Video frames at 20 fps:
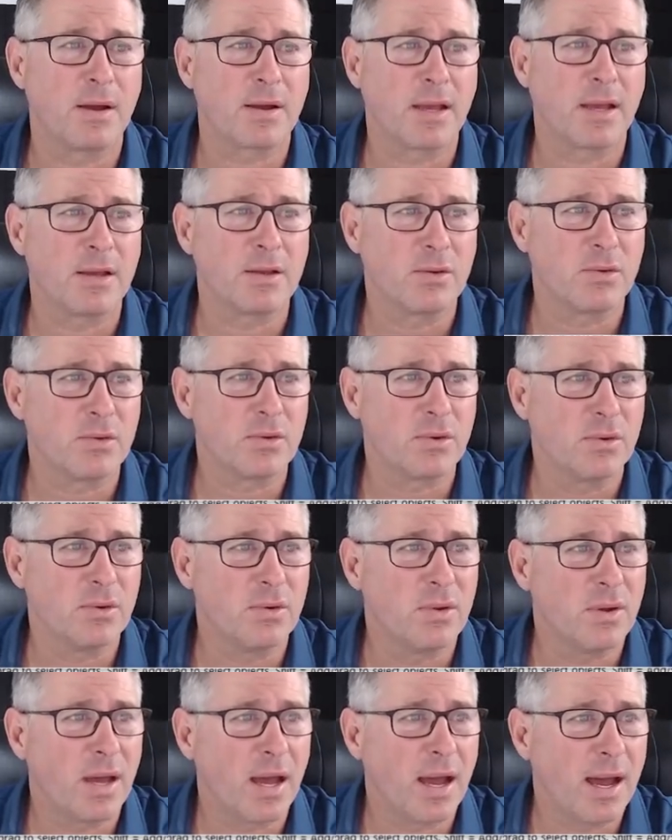Okay, good.
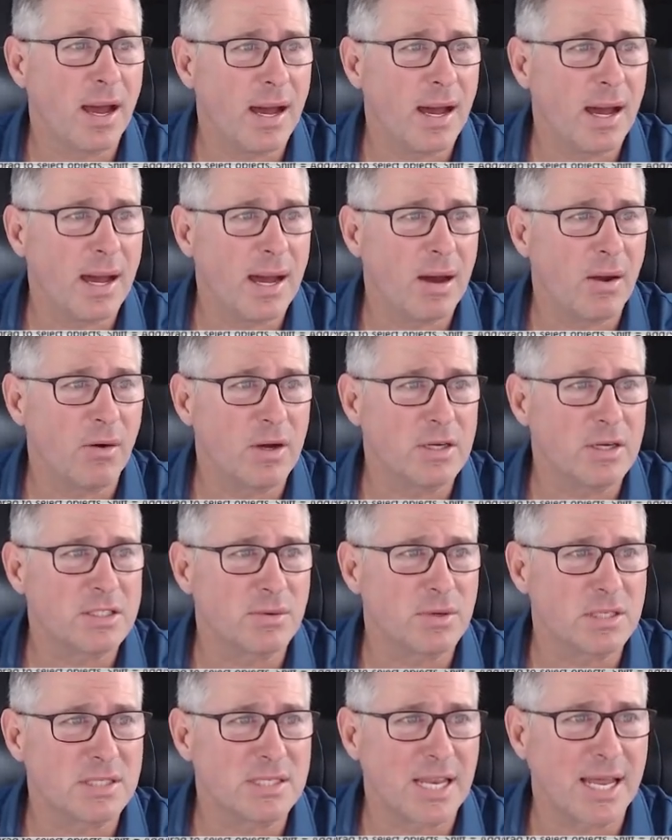All right, so
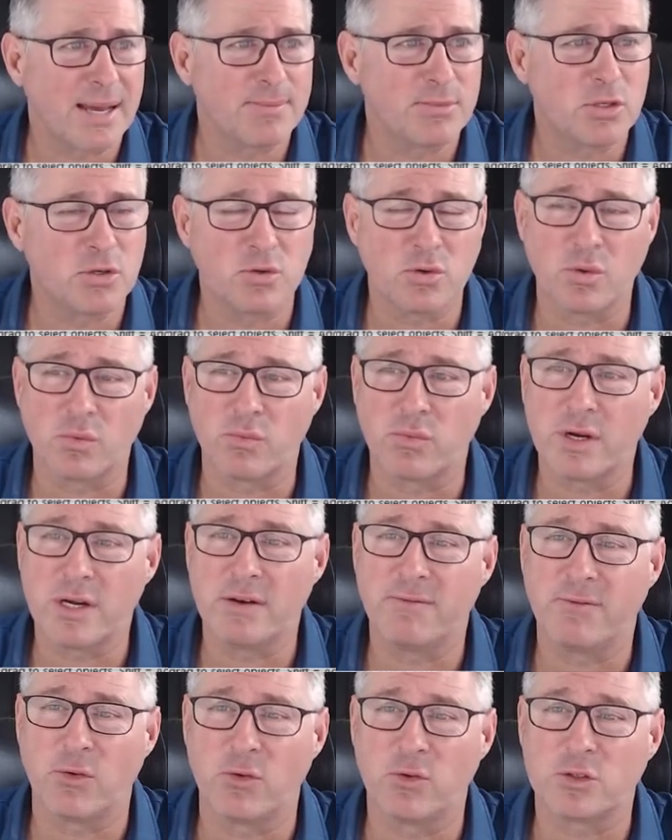we've got slab tool,
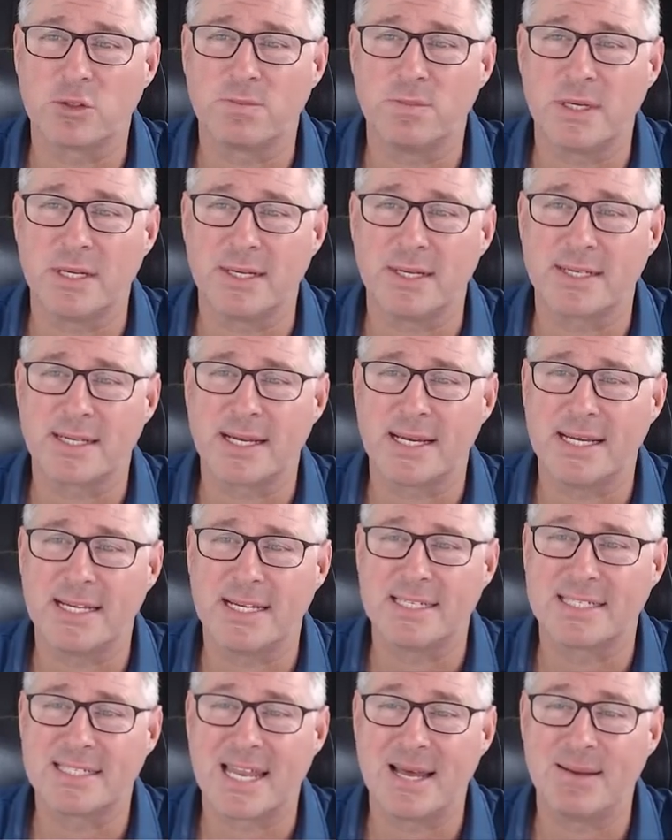reinforcement
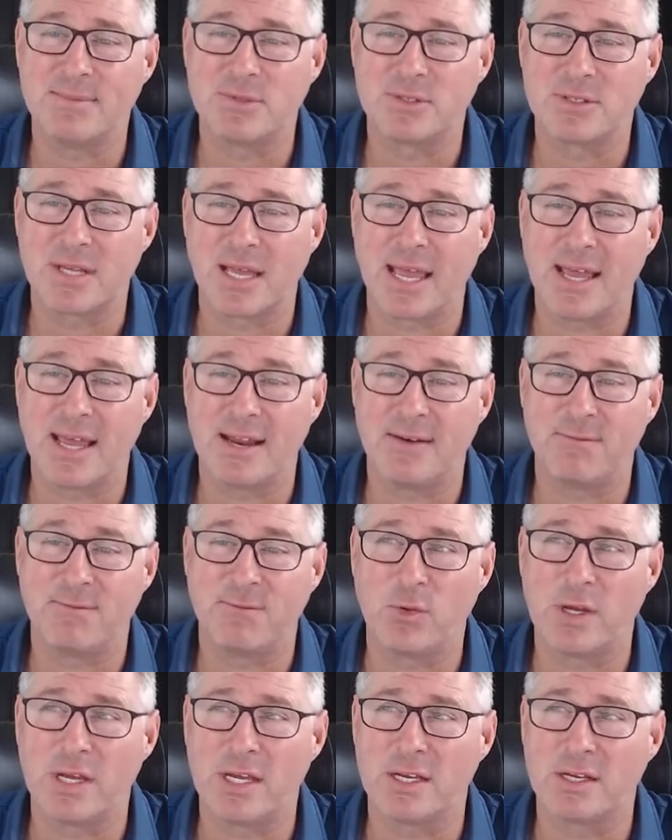in the slabs and
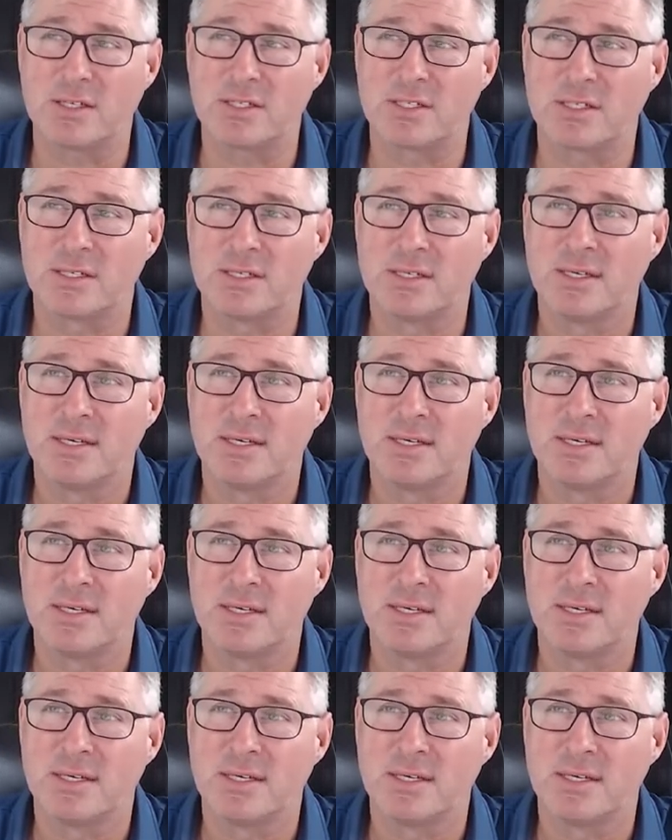footings.